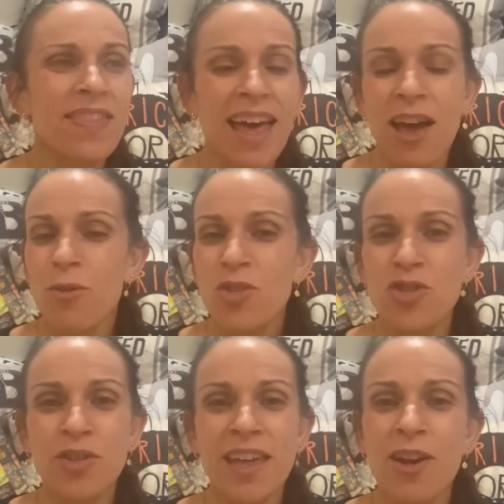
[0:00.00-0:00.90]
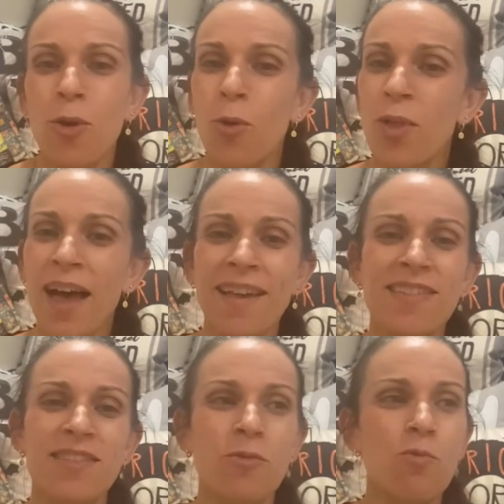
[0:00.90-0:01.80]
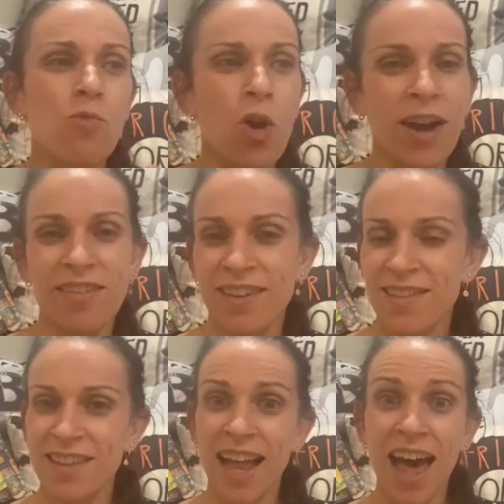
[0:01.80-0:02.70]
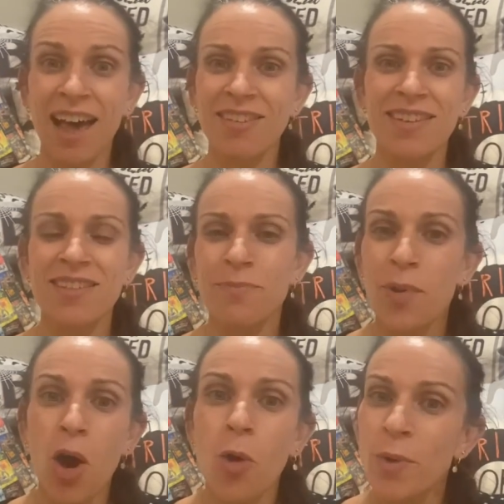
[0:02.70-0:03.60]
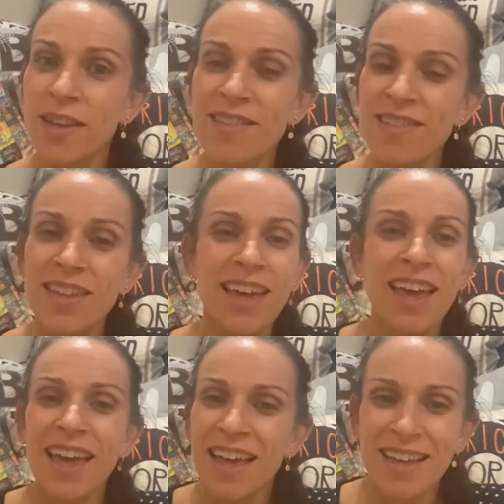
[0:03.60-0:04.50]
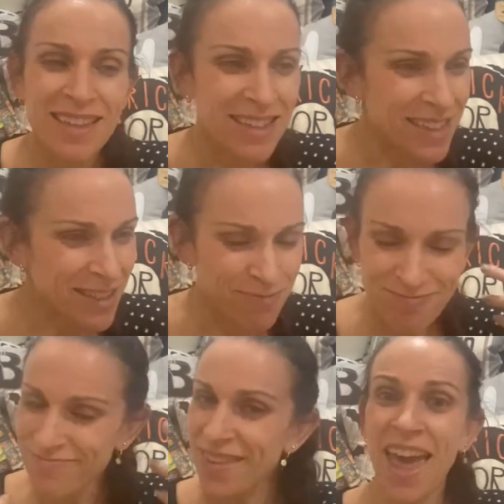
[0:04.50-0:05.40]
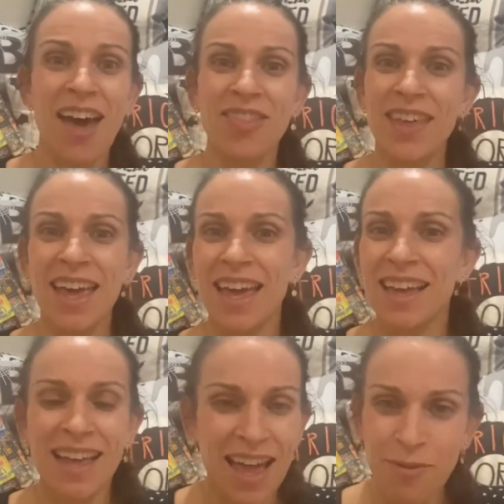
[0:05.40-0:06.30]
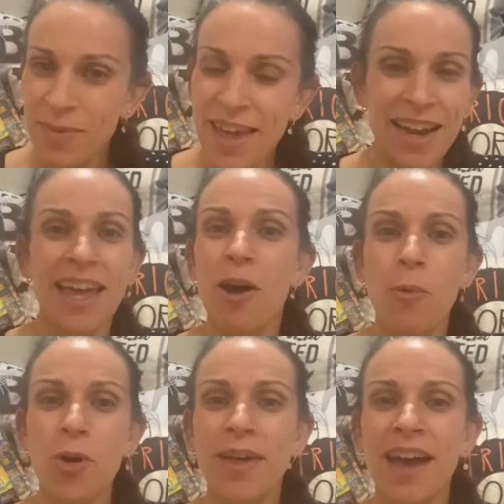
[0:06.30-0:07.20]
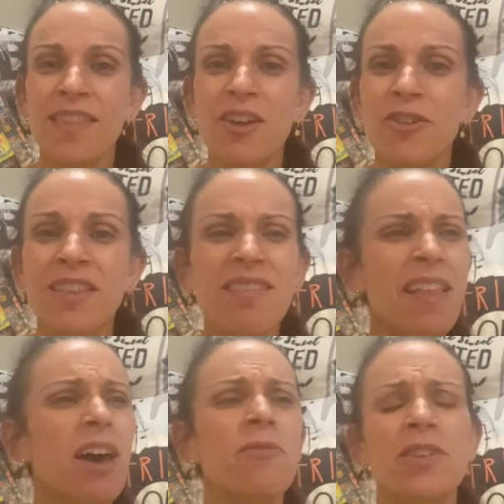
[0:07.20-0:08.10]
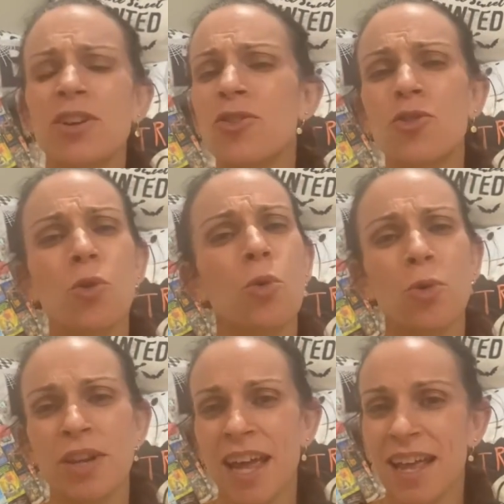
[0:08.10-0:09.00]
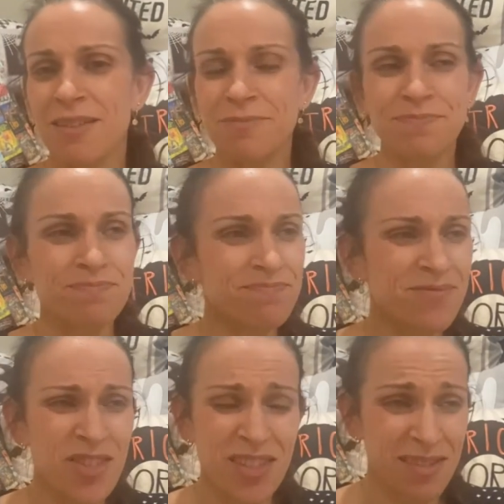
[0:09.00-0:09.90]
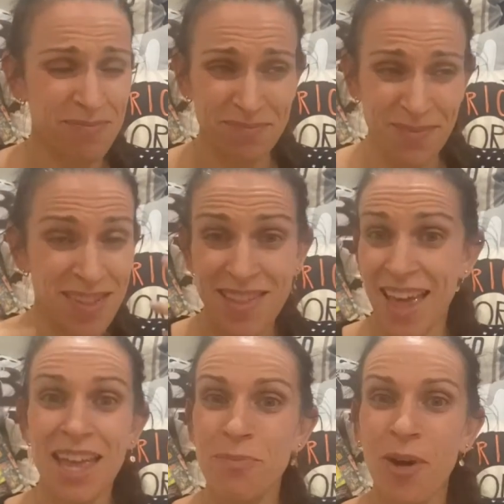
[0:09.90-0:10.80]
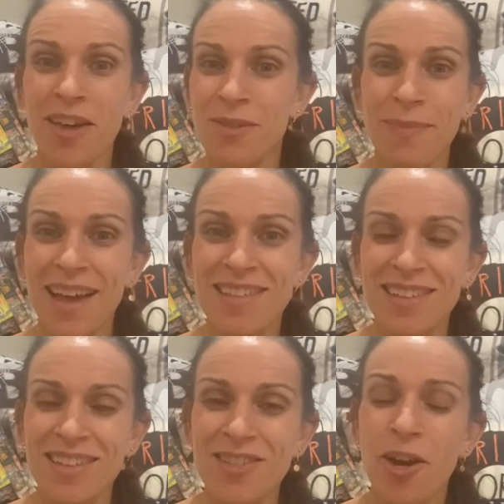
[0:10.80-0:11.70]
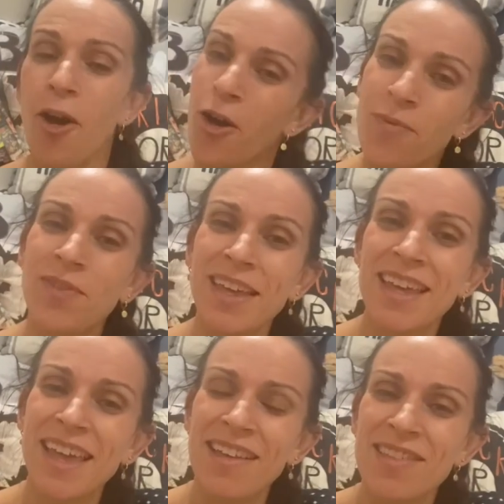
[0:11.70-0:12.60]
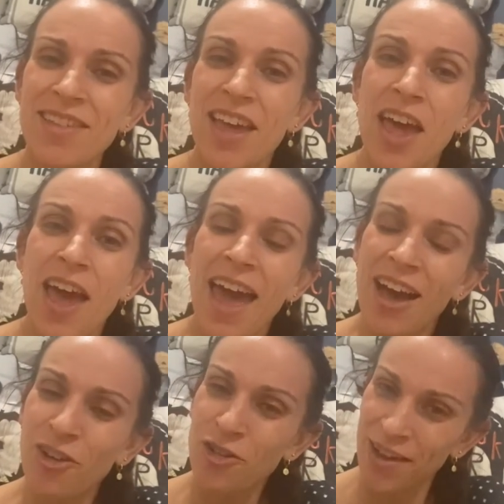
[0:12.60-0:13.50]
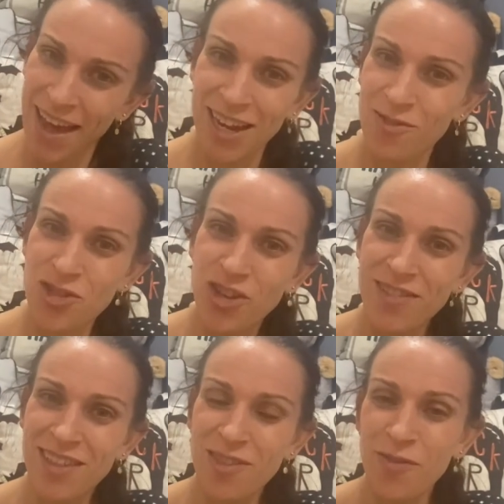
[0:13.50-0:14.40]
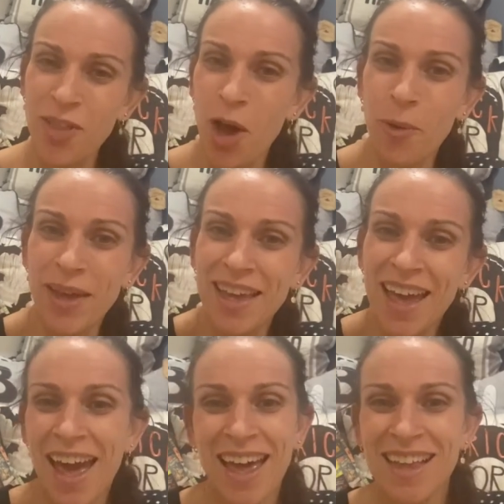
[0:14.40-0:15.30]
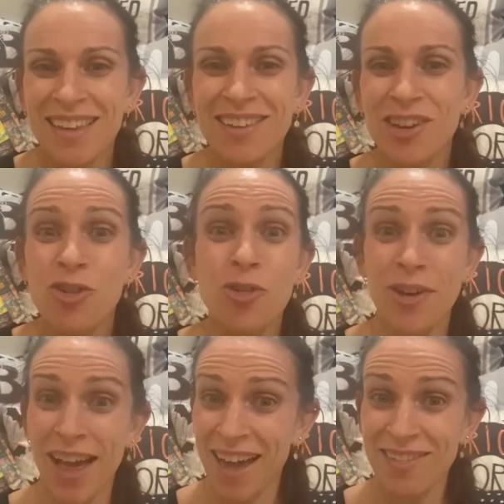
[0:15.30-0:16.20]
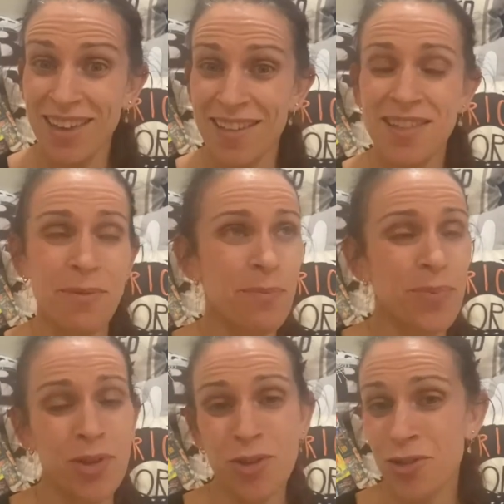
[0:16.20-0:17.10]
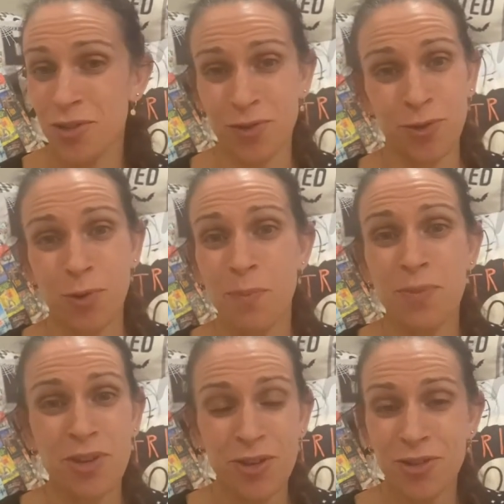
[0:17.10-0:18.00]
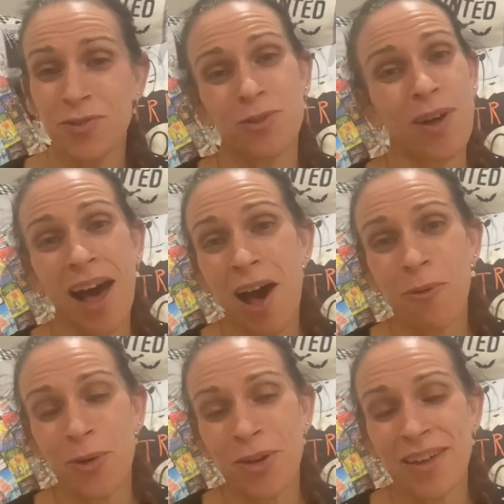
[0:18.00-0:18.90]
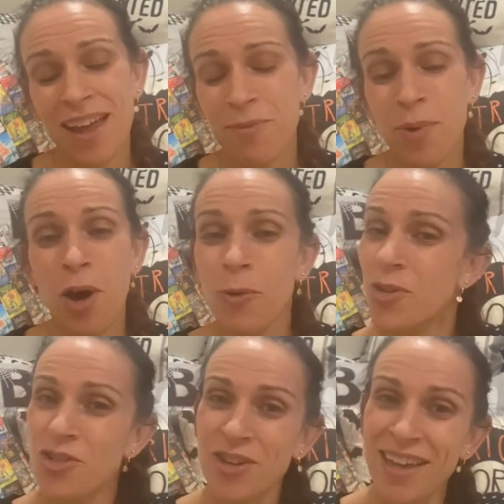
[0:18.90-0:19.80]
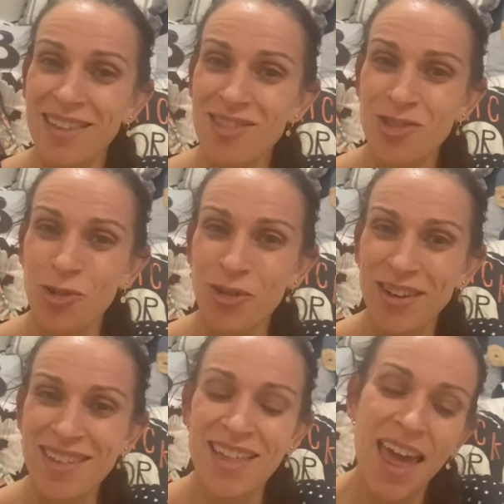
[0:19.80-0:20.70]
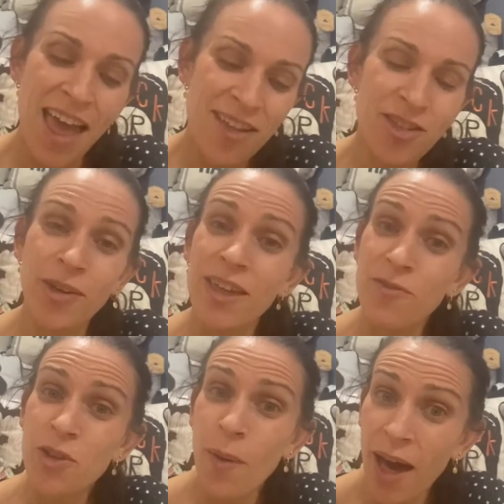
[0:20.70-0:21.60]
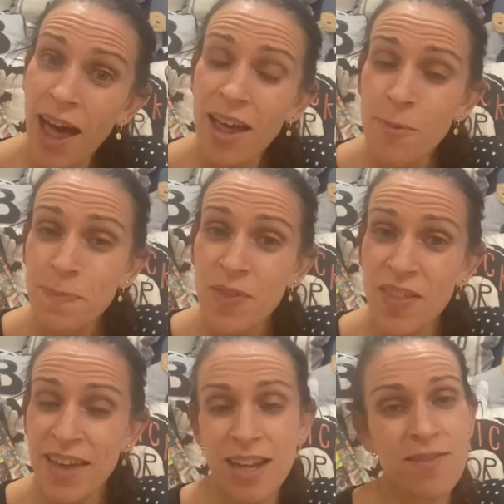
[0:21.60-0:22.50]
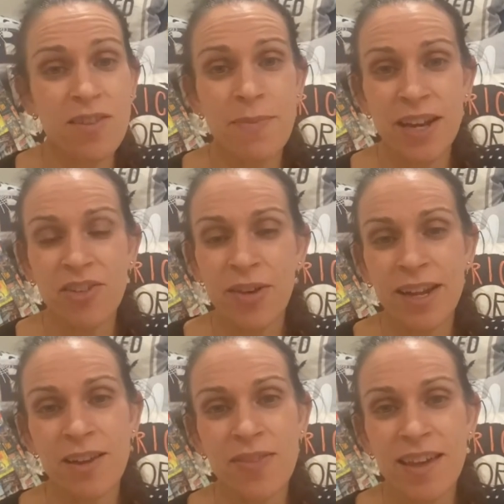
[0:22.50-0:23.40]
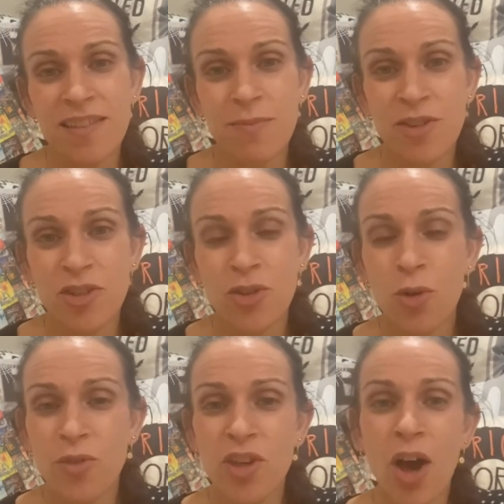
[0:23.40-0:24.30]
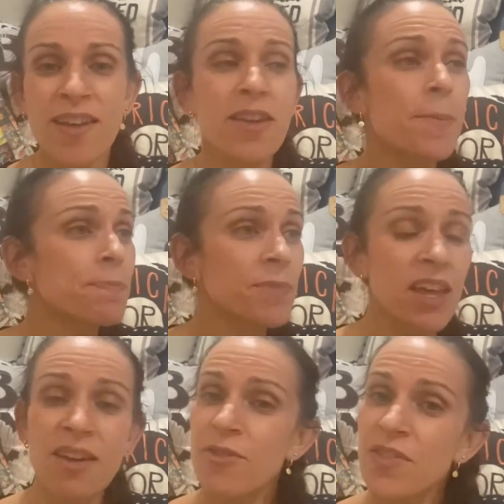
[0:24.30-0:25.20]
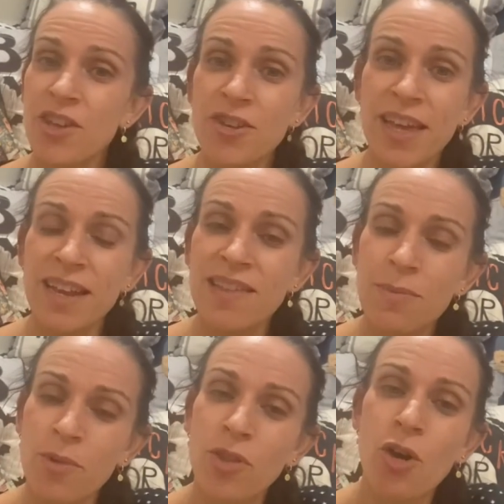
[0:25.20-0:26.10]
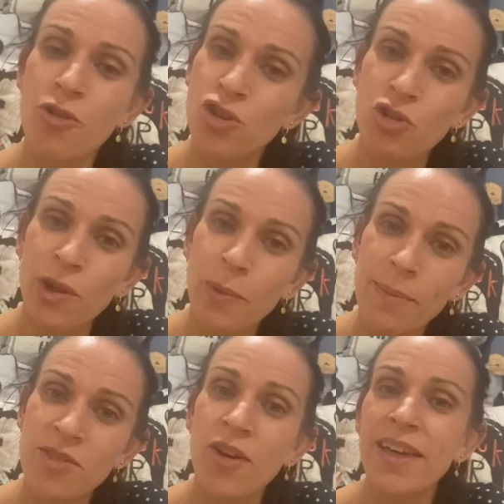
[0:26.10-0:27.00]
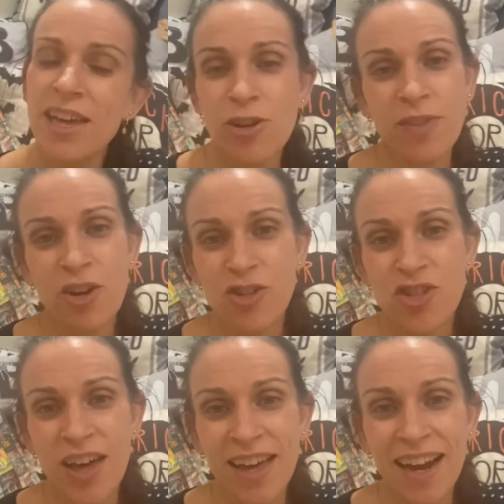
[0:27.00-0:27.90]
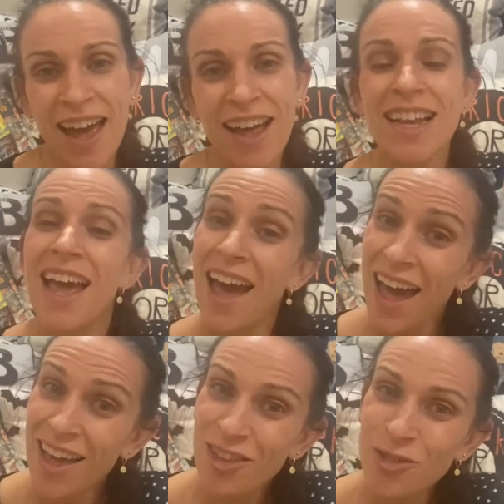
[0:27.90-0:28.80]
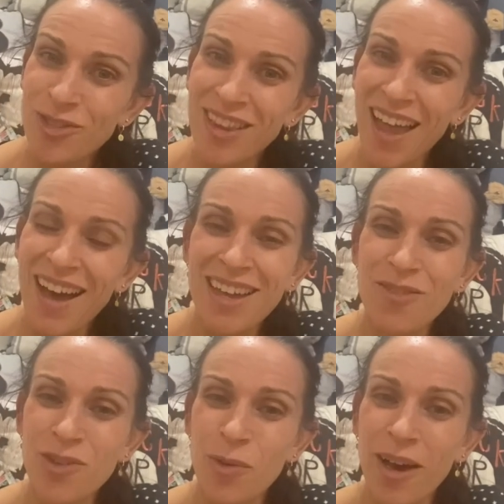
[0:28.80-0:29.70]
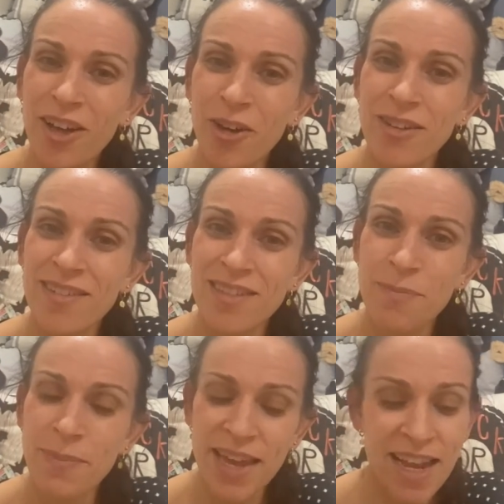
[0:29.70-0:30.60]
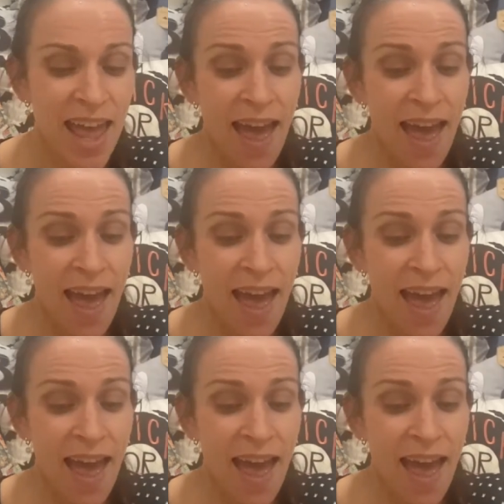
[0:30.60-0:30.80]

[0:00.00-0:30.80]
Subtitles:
that should get all us writers and artists and poets out there and getting our work out there and loved and adored and just seen by the masses. So hopefully it gets our creative juices flowing and creating some beautiful, beautiful artwork and poetry and stories. So if you are thinking of submitting to any of these submission calls, guys, everything you need is up on the Horror Tree website. Get on there and check it out. And good luck if you are going to submit.